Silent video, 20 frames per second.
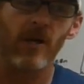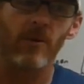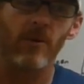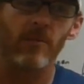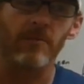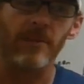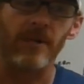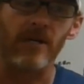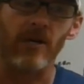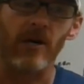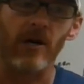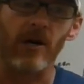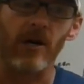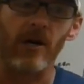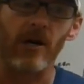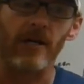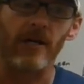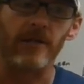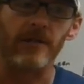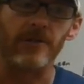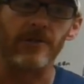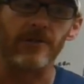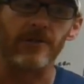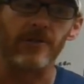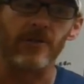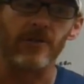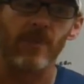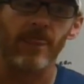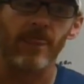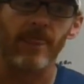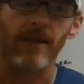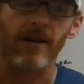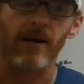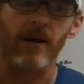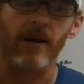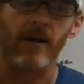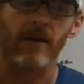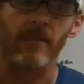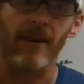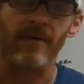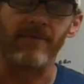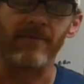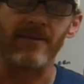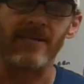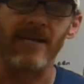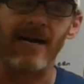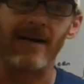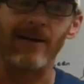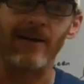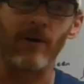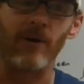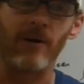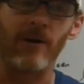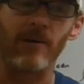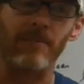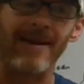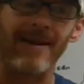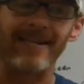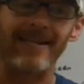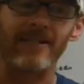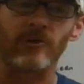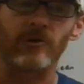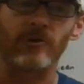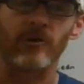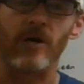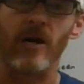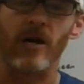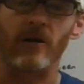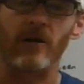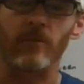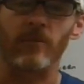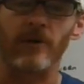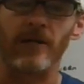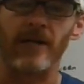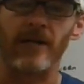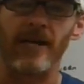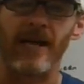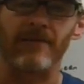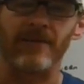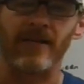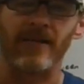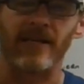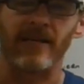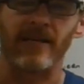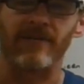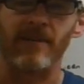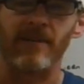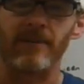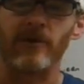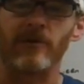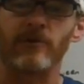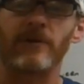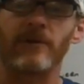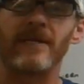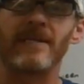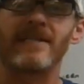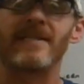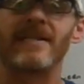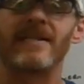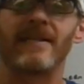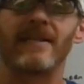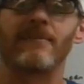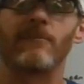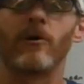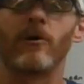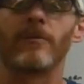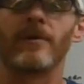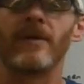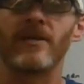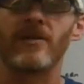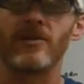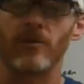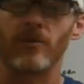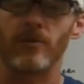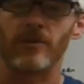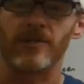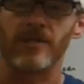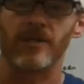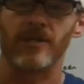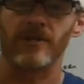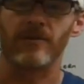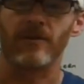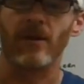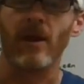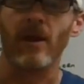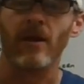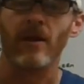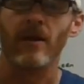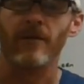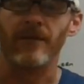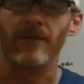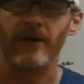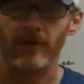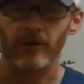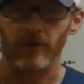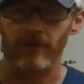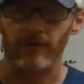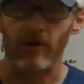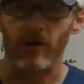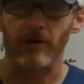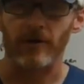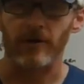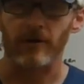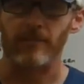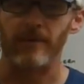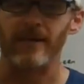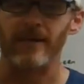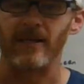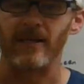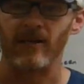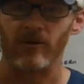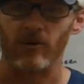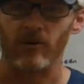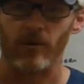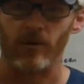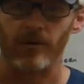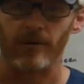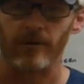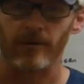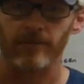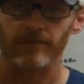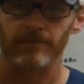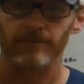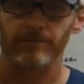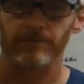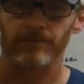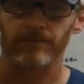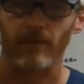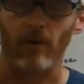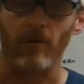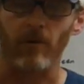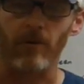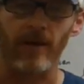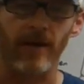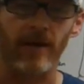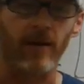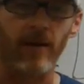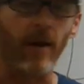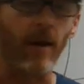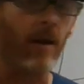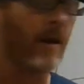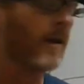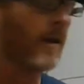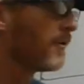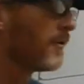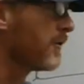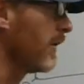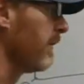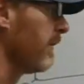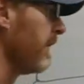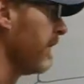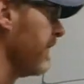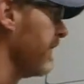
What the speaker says: because every time we want to make a truck, we're going to have to give up increasingly more resources that could have gone into making corn. Okay, so in